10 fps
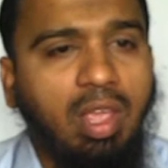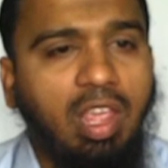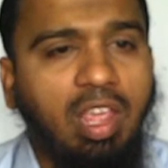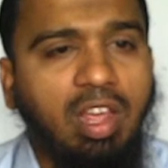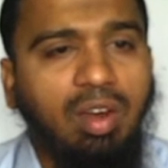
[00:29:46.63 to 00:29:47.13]

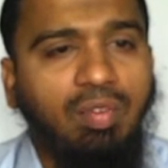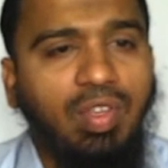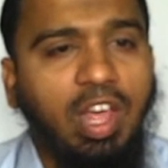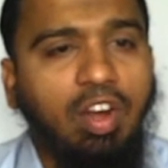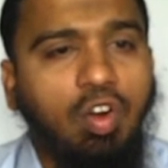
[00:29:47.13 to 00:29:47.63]

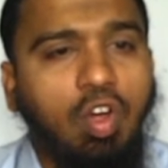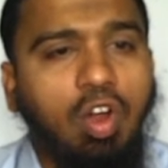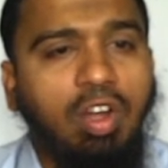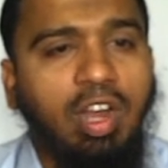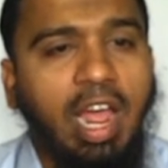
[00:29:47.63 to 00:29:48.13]
we are
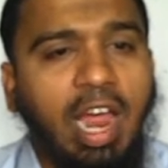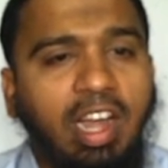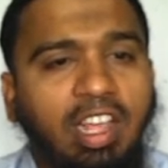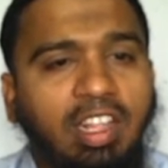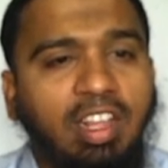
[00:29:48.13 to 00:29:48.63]
not
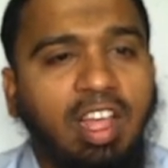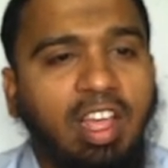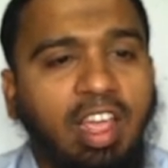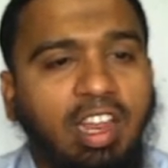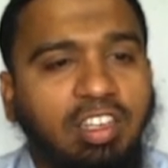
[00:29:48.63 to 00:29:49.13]
adding the
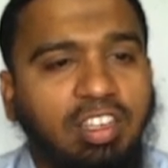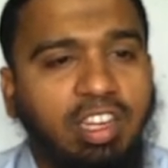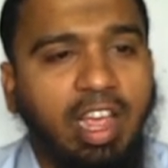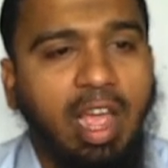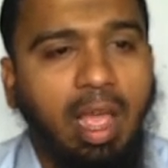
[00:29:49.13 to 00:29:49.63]

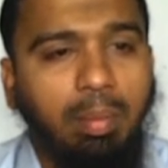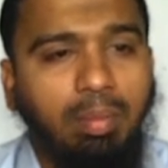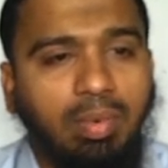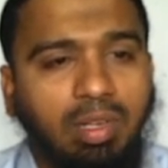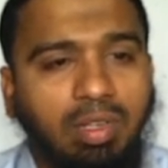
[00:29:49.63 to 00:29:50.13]
ng app,
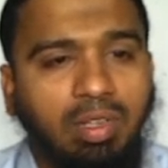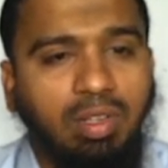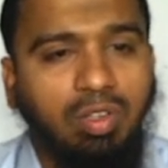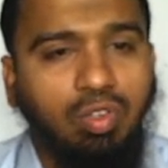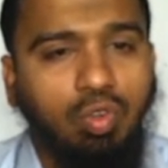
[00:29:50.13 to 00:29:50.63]

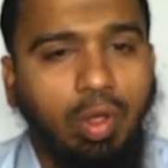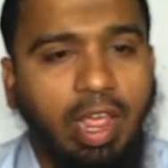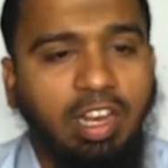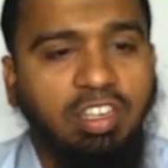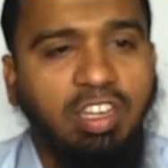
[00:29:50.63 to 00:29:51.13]
so
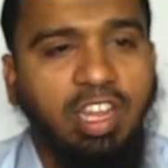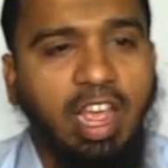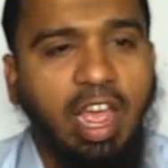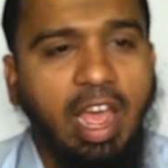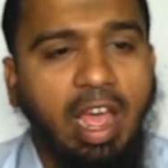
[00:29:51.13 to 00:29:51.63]
ng
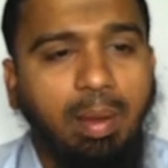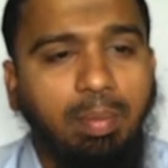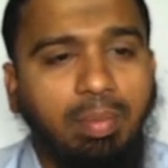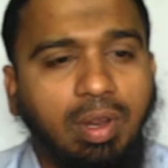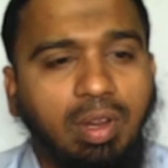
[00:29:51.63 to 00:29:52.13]
app
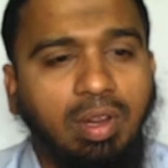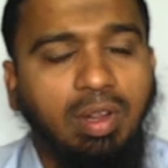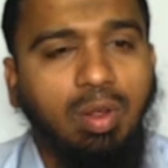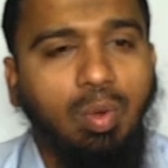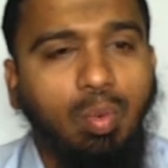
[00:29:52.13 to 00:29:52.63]

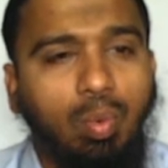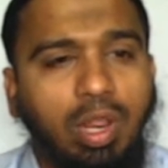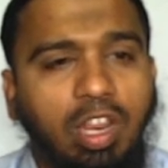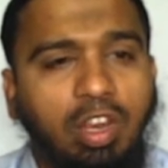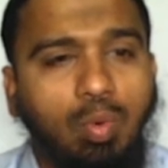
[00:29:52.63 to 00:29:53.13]

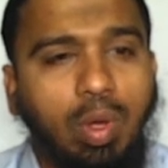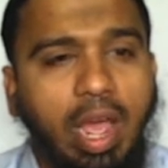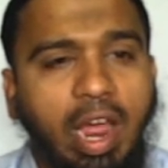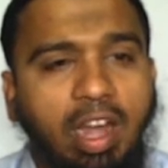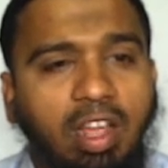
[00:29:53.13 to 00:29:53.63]
we need to
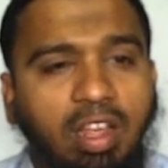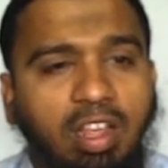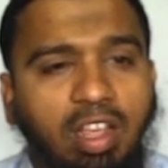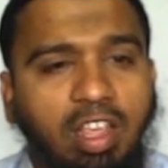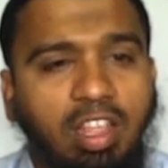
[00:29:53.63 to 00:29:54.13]
add
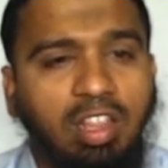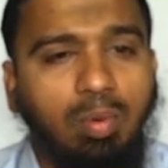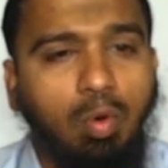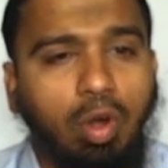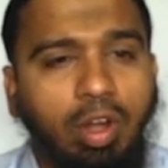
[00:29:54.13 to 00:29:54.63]
in the
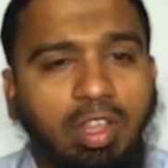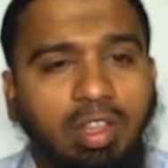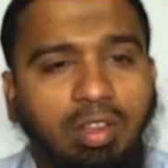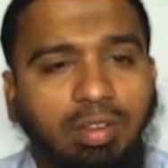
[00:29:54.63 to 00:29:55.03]
body.